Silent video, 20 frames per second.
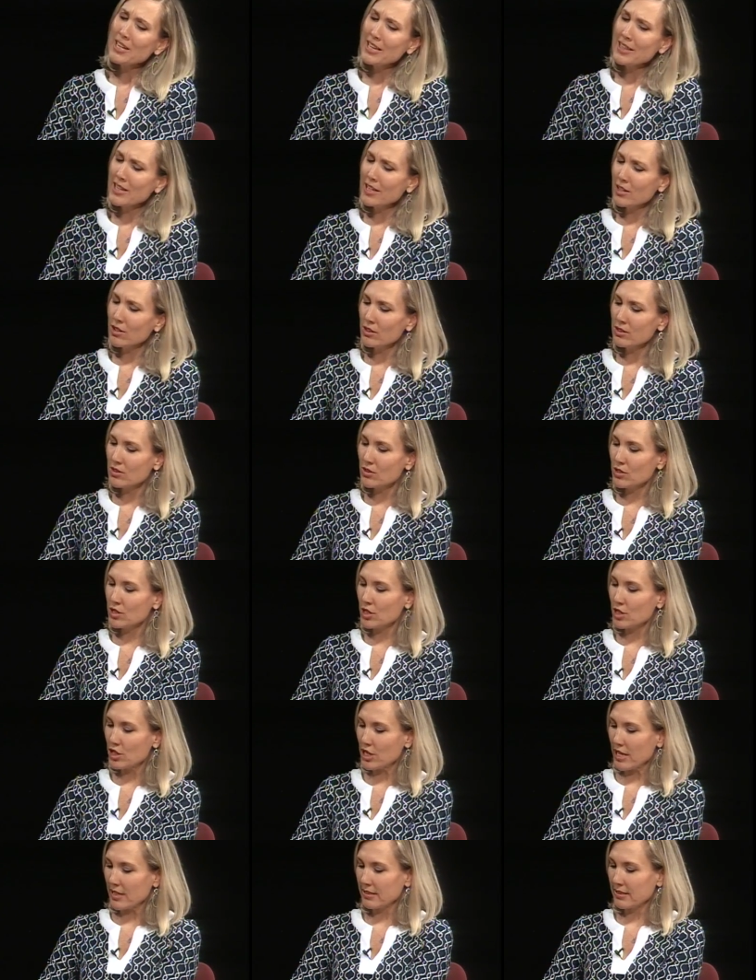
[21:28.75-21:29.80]
think it also
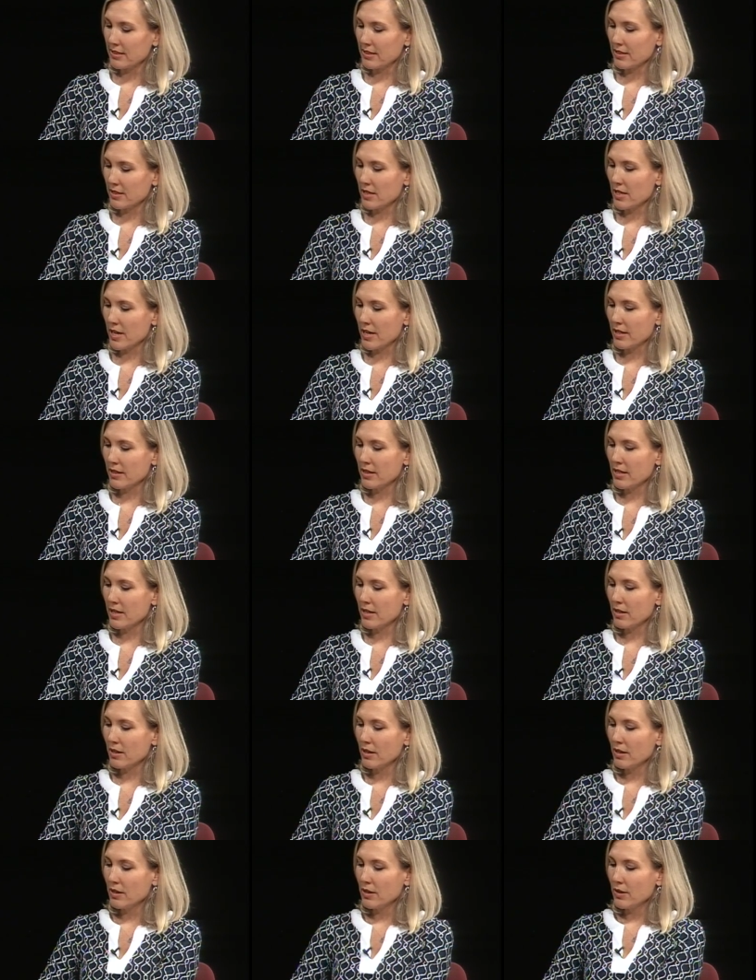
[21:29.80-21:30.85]
suggests that
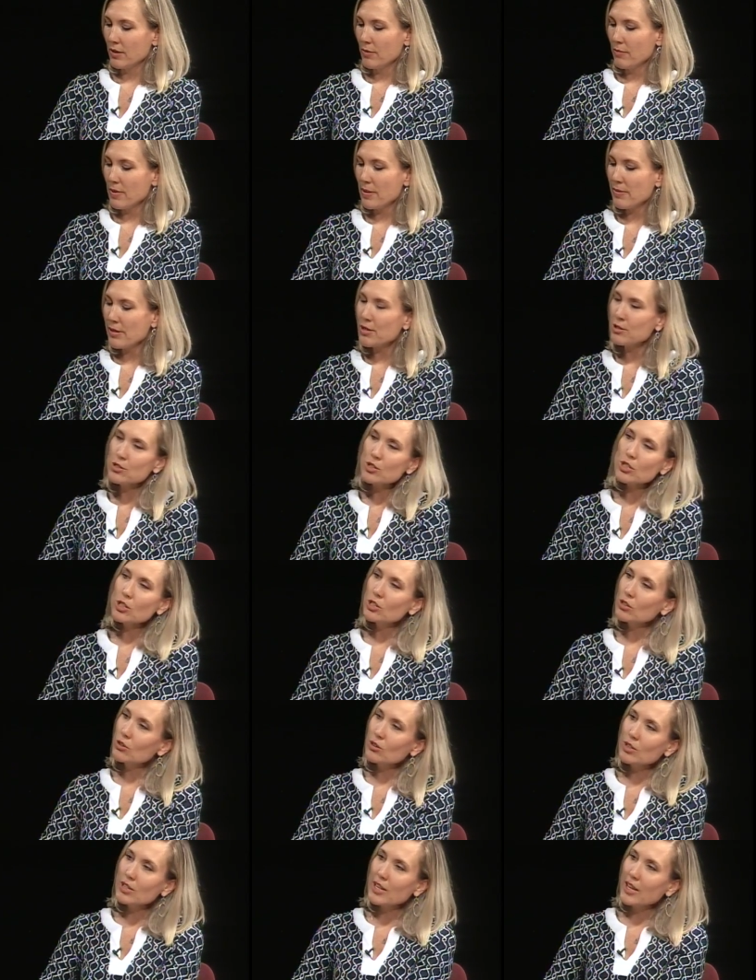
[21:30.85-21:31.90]
maybe there's a
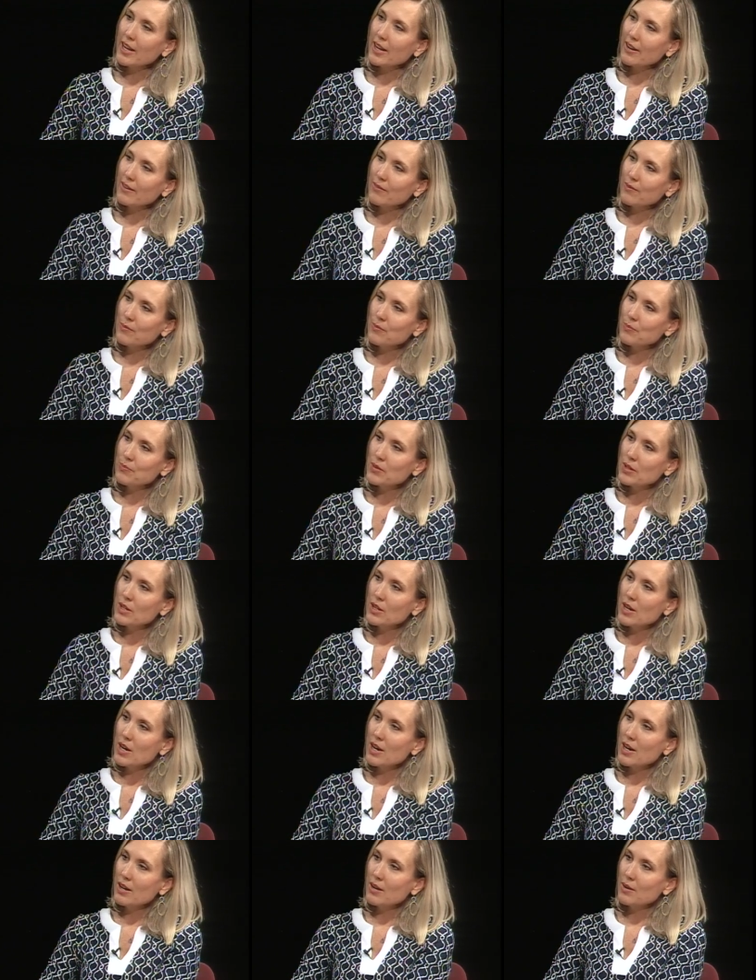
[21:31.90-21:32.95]
yearning
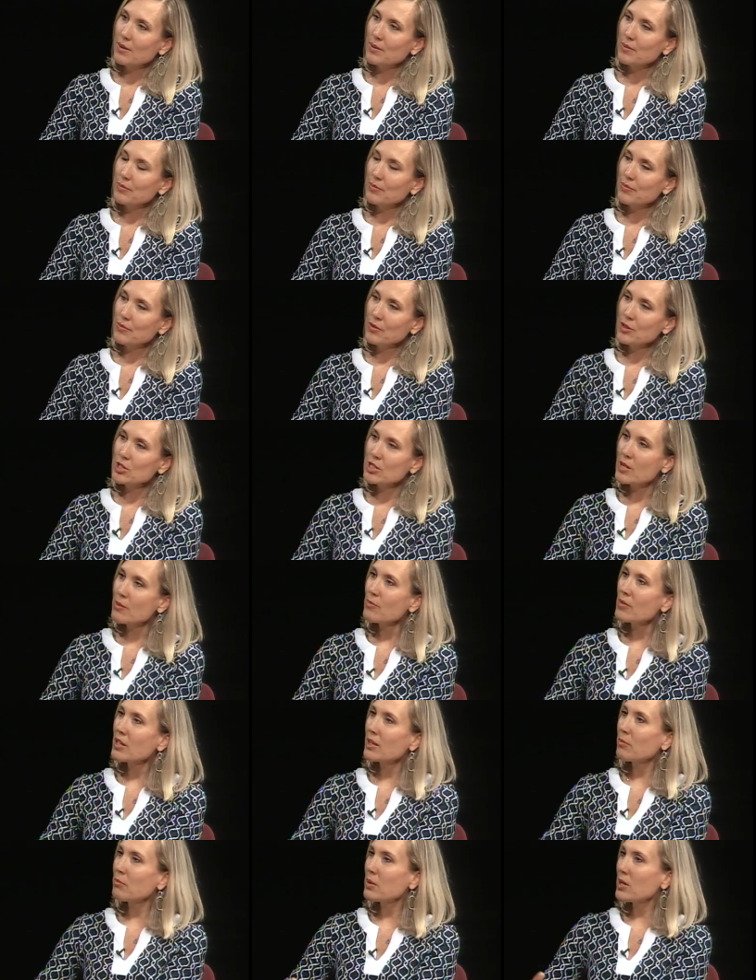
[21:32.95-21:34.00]
for
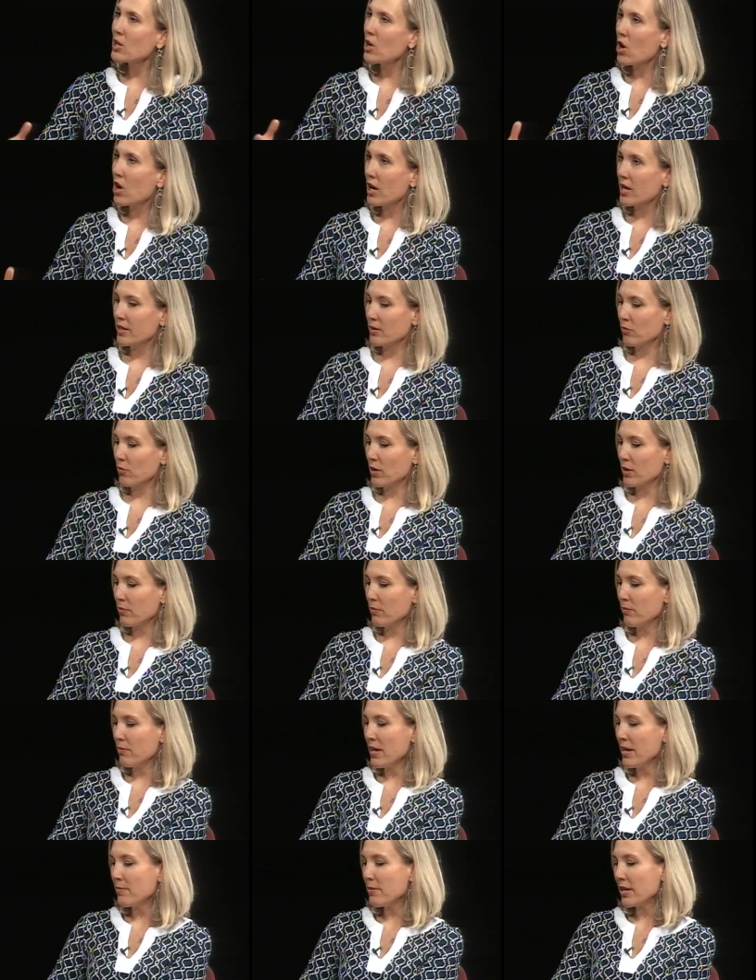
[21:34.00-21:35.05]
something beyond what
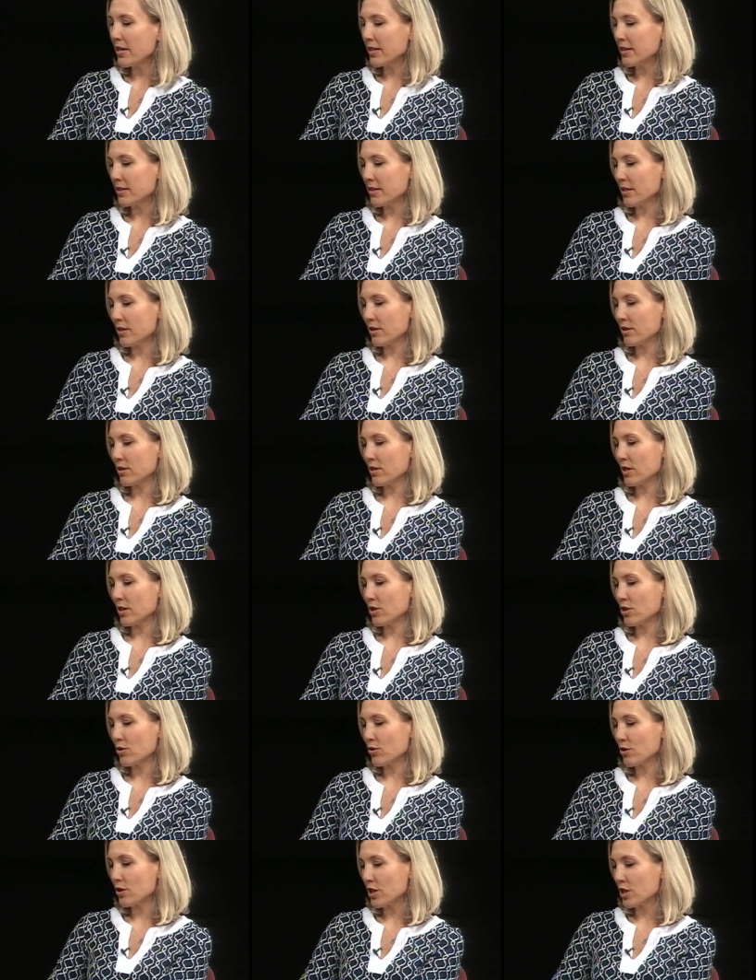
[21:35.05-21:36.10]
may be considered a
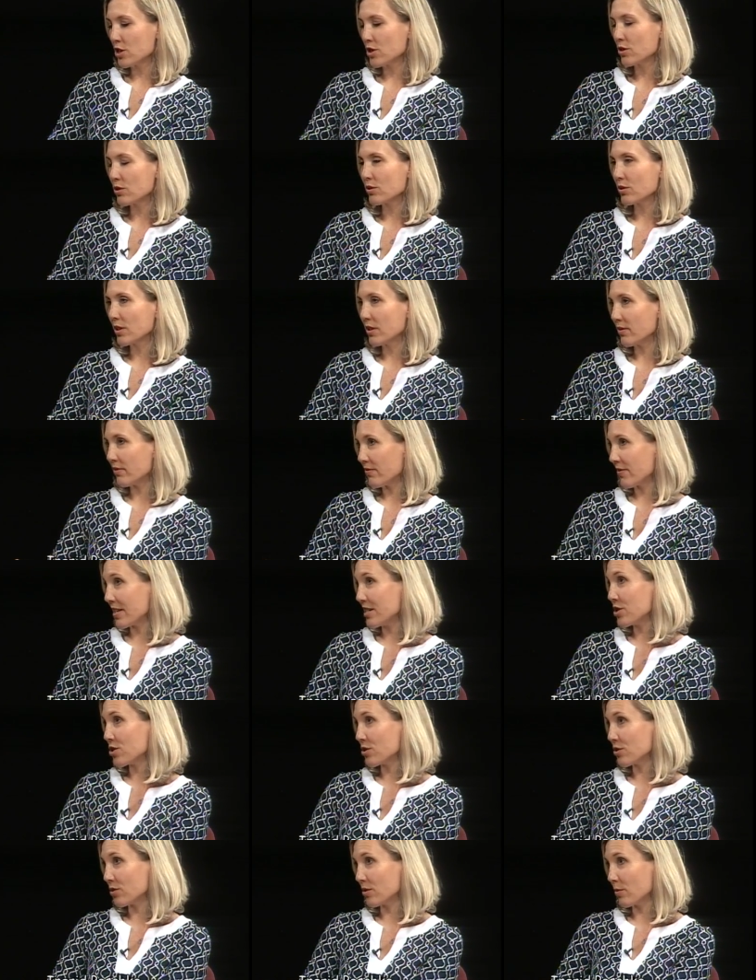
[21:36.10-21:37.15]
traditional,
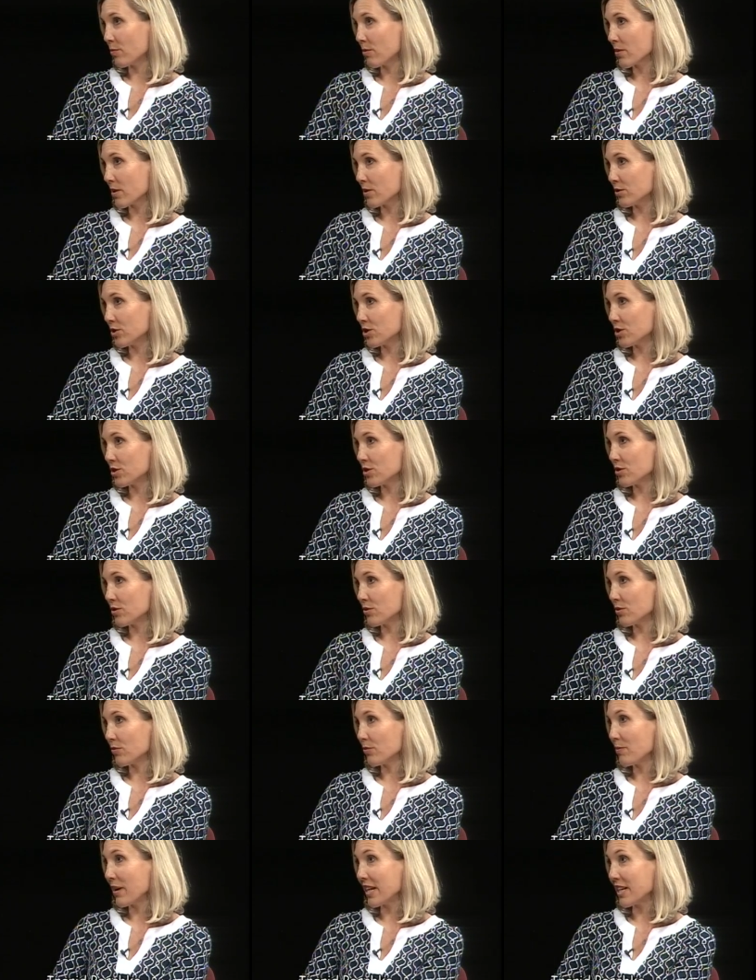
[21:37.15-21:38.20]
conventional approach
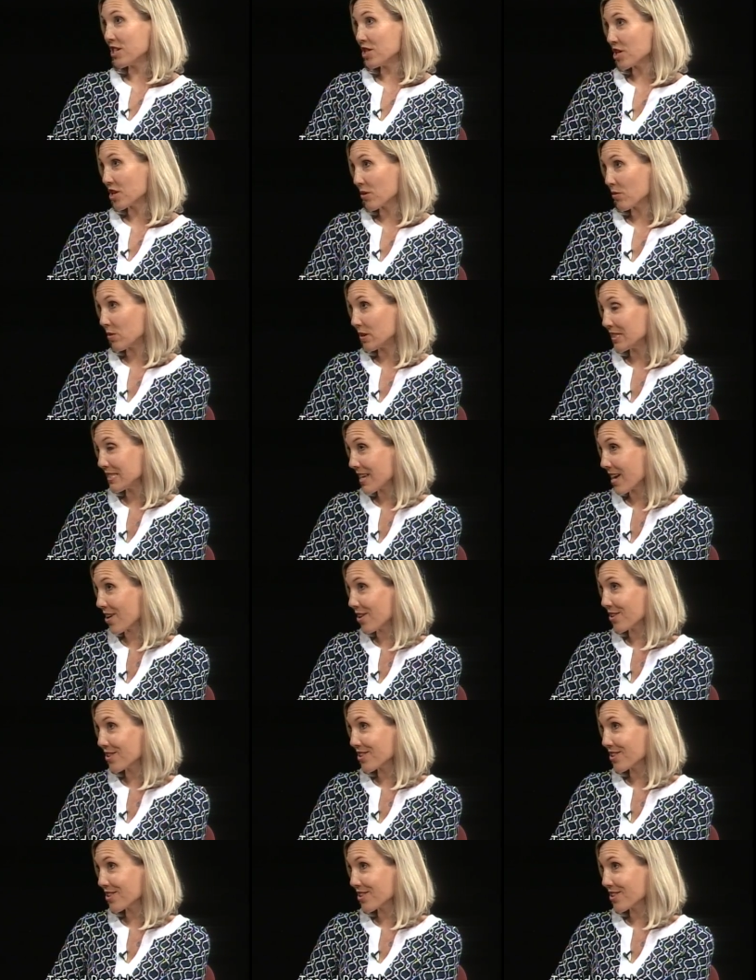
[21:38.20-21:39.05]
to managing one's health.